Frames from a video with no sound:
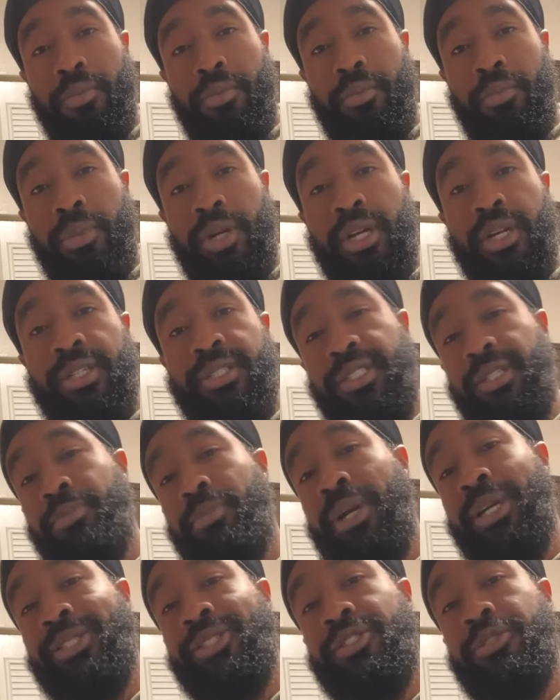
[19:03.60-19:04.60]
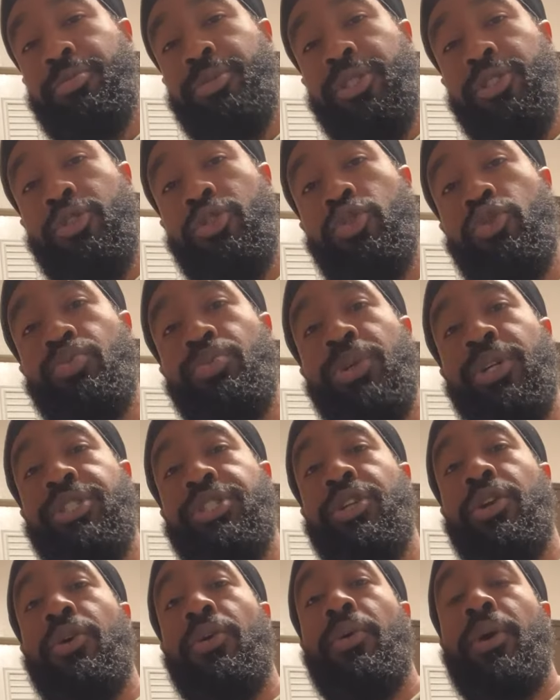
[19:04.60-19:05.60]
because it might just be too
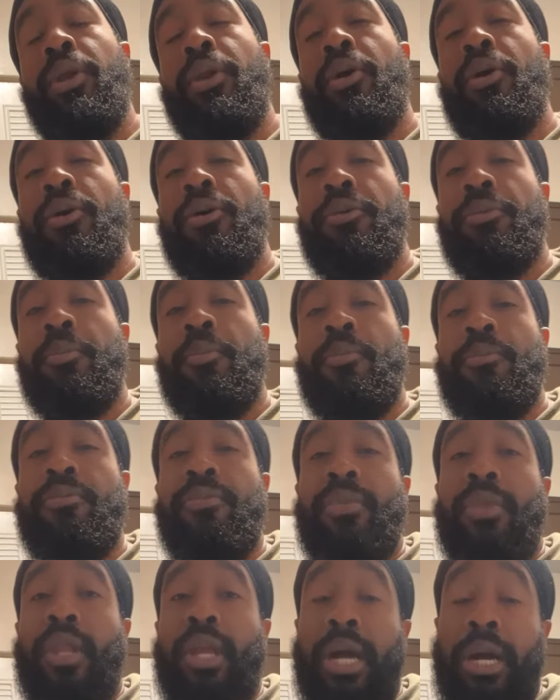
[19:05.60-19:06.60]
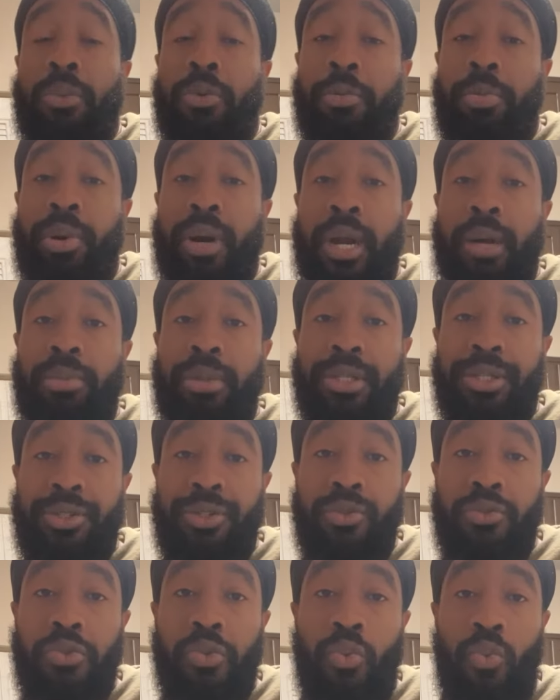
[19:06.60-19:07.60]
much going on. I would probably
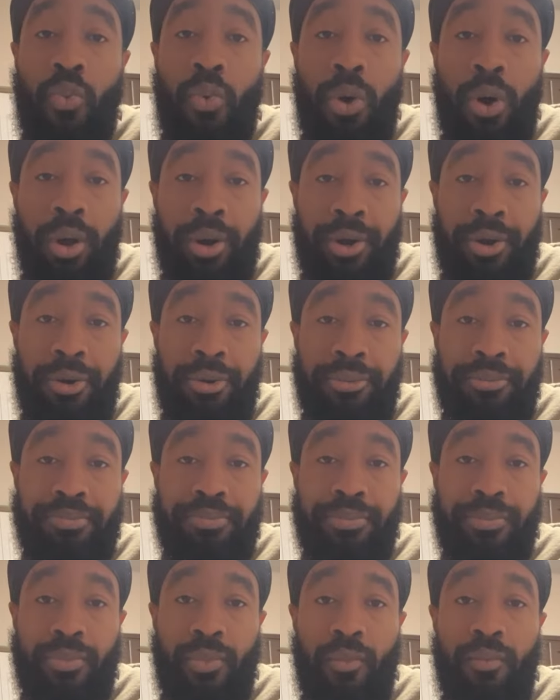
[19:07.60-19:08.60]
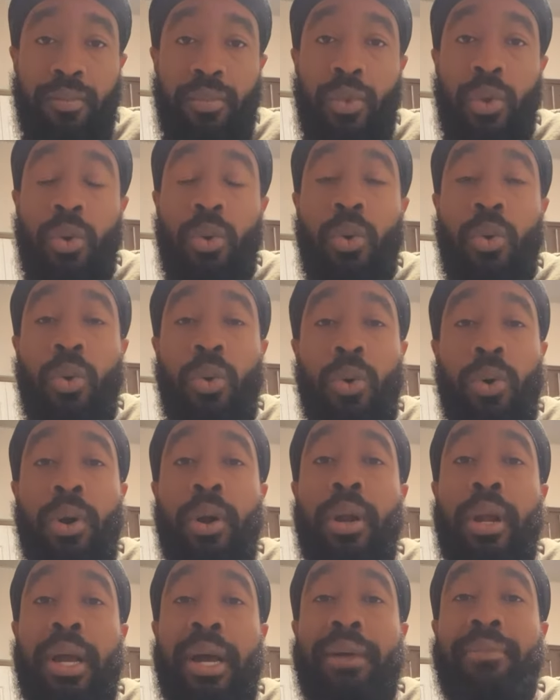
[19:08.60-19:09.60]
use water,
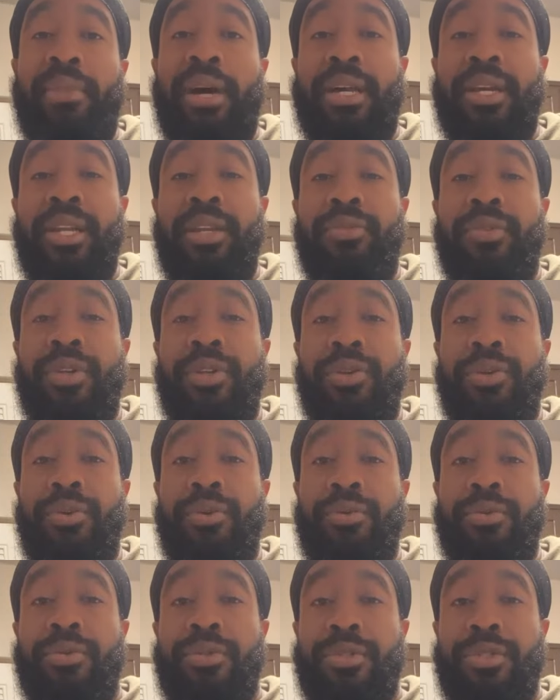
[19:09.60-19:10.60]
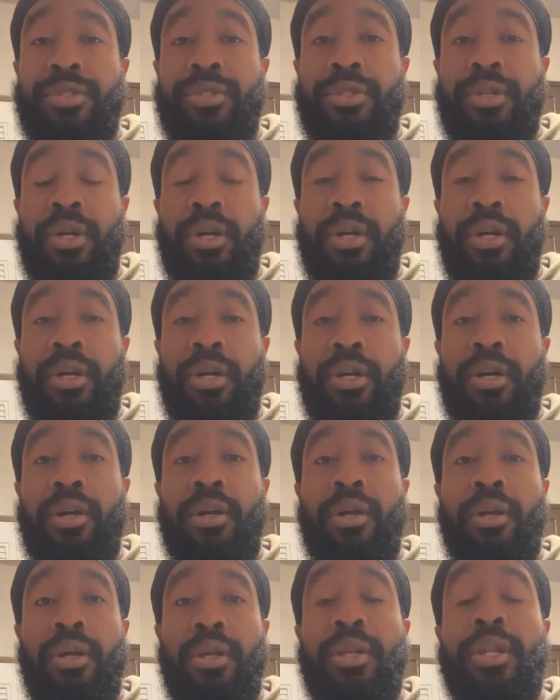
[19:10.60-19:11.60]
or I might even use
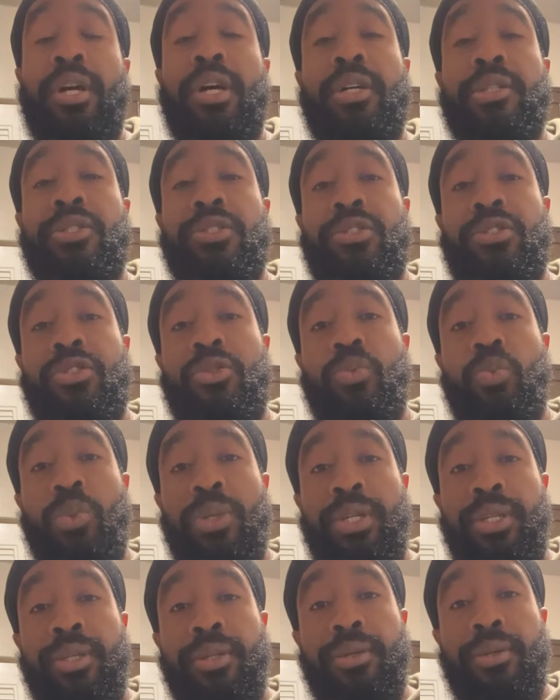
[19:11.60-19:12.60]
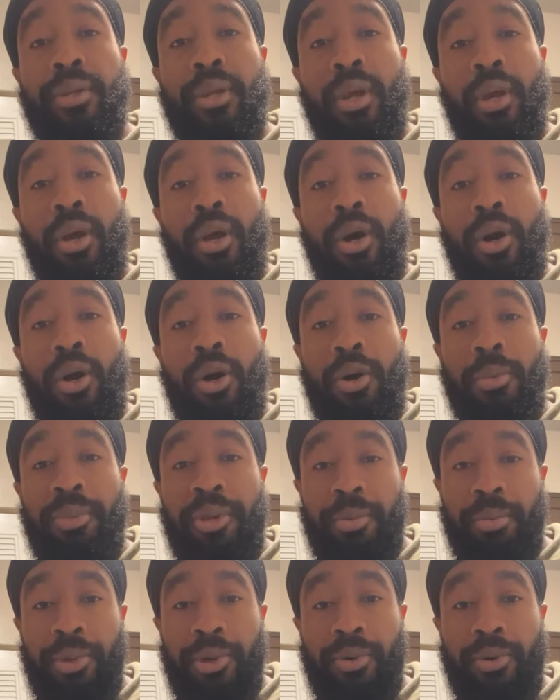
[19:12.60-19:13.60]
an unsweetened
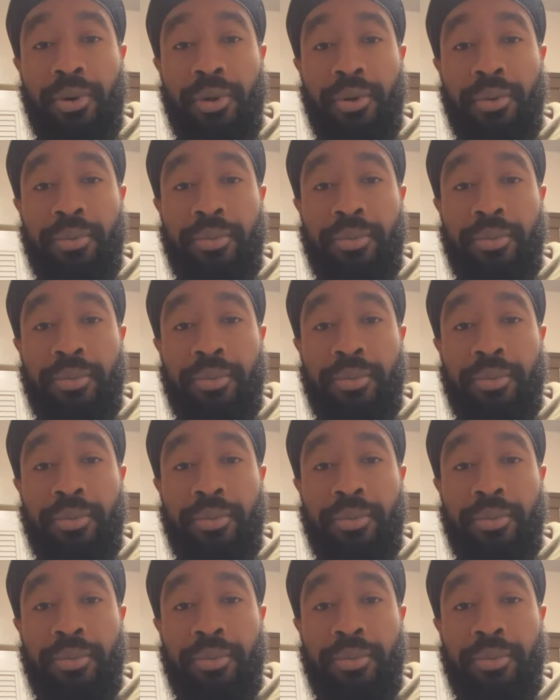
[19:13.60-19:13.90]
almond milk.